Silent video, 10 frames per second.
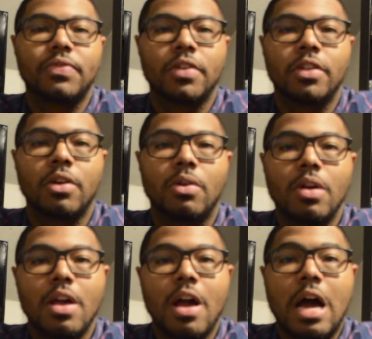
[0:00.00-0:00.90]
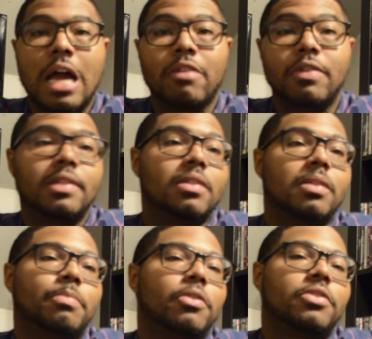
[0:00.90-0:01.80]
video, I
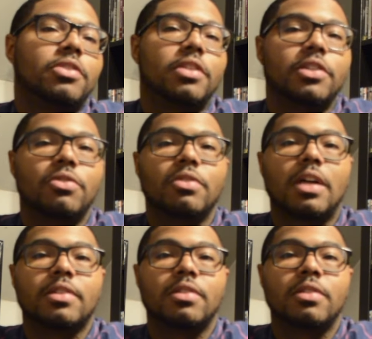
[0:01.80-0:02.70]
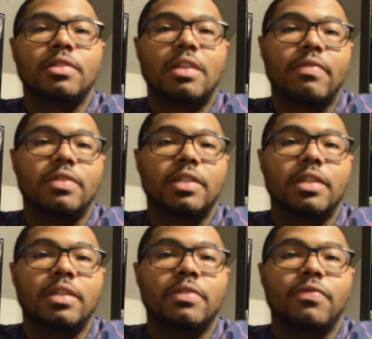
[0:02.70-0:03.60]
recently purchased a two thousand
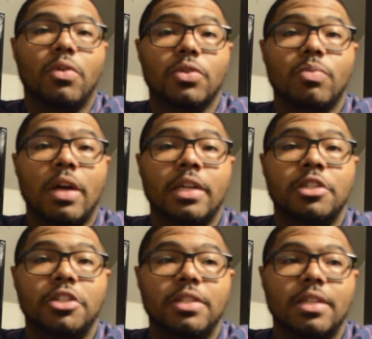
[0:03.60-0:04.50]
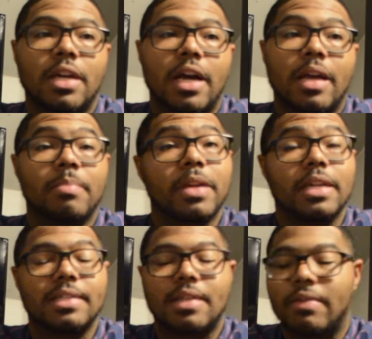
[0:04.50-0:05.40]
seventeen Volkswagen G T I M
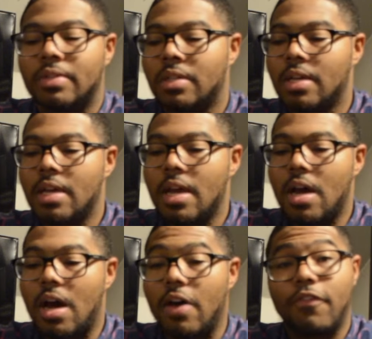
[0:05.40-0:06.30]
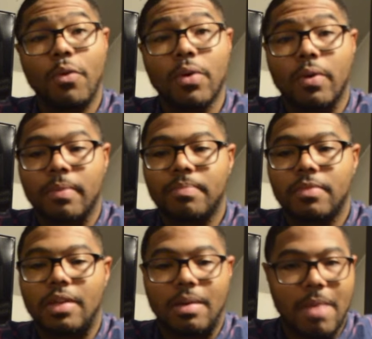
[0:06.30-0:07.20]
K seven uh, four-door
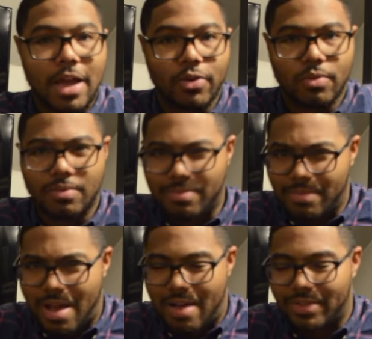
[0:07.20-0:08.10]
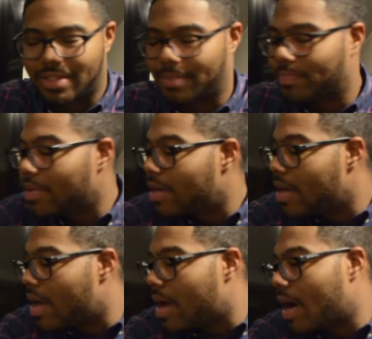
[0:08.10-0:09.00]
in a manual, obviously.
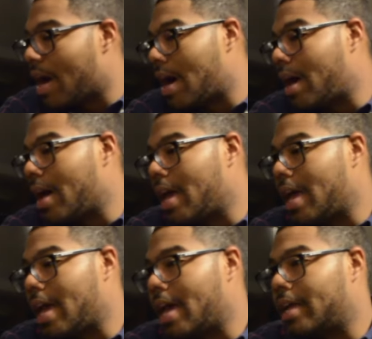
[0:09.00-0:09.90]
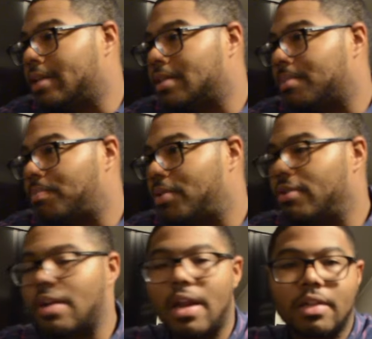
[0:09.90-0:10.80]
Uh, and
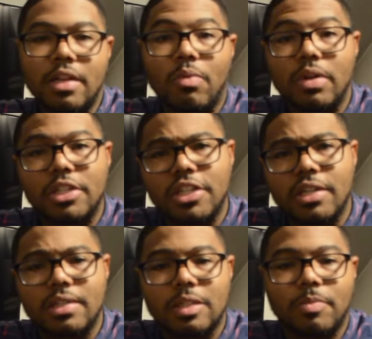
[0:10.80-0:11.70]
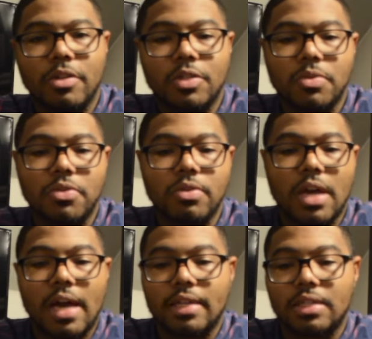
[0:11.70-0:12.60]
periodically I want to share this experience with you
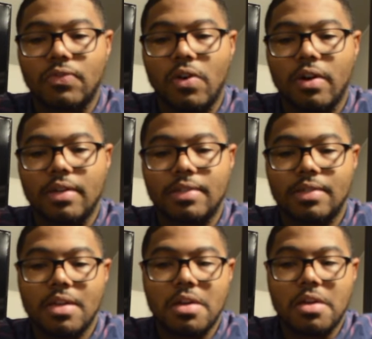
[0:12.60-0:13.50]
guys as far as